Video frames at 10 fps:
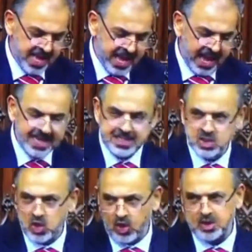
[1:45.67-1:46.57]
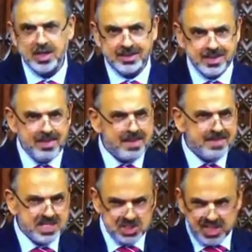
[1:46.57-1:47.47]
And so to be
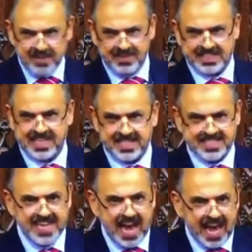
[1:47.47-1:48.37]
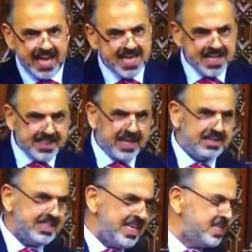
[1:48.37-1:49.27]
mischievous and say that
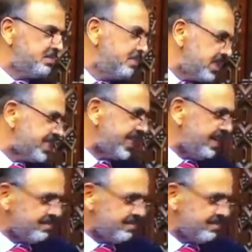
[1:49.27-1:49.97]
these Muslims